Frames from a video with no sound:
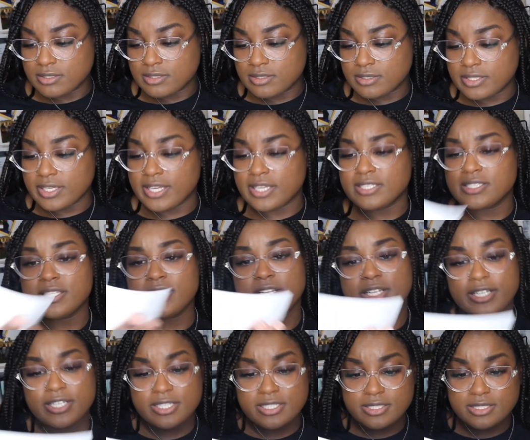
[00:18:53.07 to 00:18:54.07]
Yes, here it
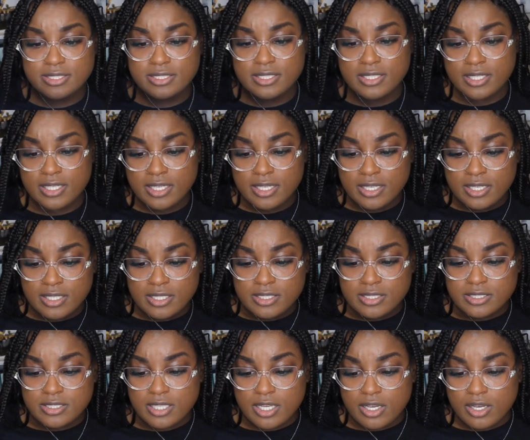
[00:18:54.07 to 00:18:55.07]
is.
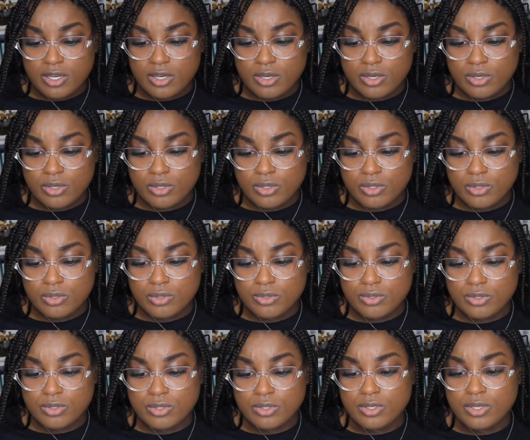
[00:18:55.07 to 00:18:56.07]
So
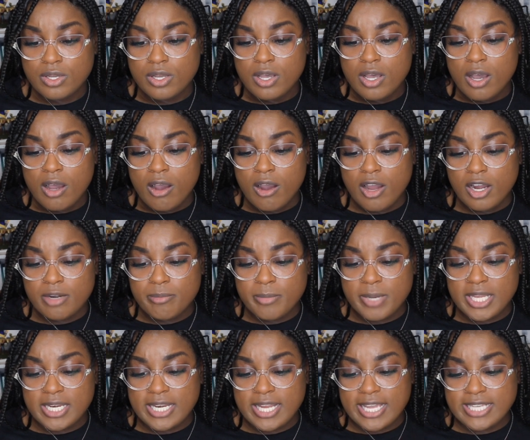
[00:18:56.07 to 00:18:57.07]
on
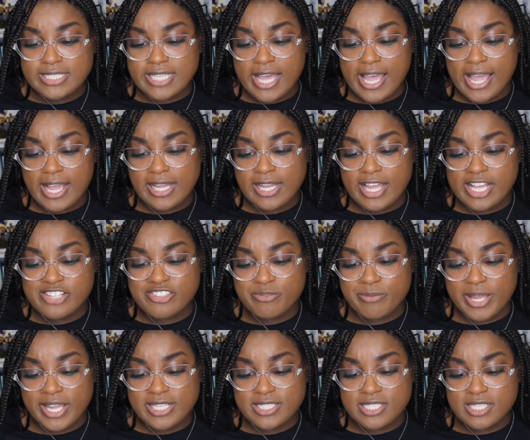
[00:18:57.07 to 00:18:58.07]
Mondays, I had class from
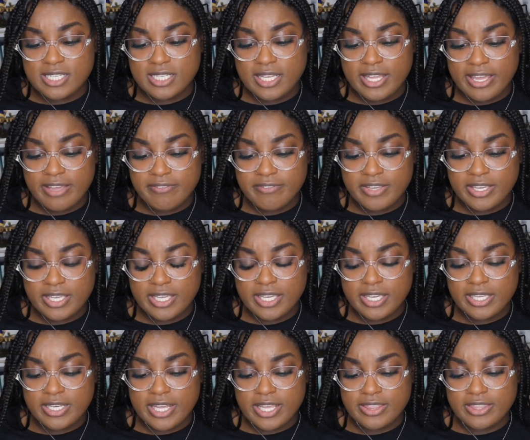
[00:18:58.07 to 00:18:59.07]
8 to
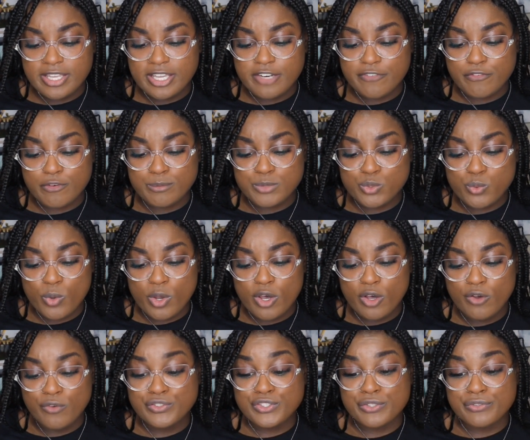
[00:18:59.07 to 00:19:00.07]
11, and then from
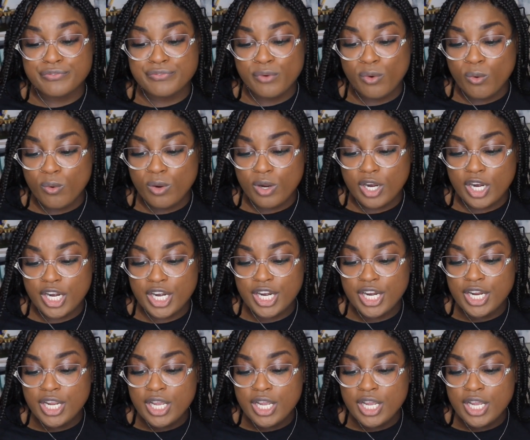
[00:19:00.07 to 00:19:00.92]
12 to 4.